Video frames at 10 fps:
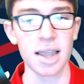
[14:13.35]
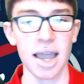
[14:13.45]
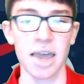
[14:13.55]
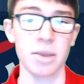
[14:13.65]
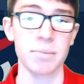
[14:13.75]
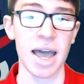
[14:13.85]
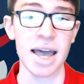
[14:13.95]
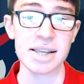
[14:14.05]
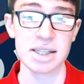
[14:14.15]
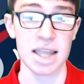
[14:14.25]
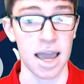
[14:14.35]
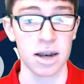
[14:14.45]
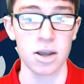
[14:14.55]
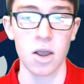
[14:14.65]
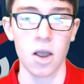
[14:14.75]
and then pass
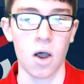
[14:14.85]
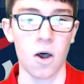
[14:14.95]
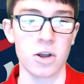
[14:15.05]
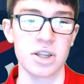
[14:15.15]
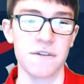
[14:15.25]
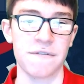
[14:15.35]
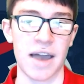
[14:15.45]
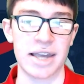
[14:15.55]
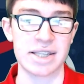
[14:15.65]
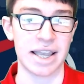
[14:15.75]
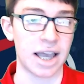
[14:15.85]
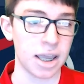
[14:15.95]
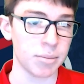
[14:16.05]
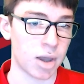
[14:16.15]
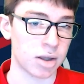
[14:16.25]
that onto the
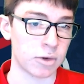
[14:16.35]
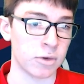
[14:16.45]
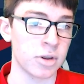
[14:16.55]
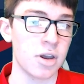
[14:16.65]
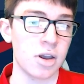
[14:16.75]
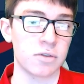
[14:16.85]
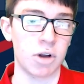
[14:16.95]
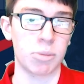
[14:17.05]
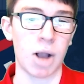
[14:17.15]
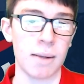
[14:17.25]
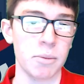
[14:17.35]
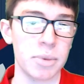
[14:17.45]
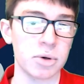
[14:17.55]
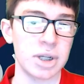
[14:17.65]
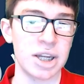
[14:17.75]
FastAI model for a
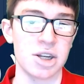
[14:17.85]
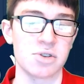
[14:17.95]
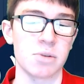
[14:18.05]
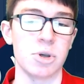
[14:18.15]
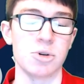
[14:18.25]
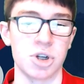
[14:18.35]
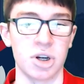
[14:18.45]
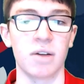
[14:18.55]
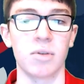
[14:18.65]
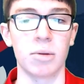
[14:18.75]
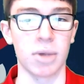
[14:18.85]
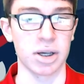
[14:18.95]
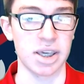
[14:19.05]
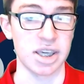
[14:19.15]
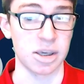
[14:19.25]
probability distribution of what
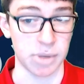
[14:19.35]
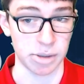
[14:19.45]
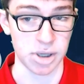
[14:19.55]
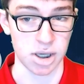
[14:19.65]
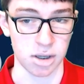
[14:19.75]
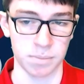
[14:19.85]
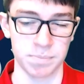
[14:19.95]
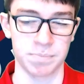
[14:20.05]
monkey it may be.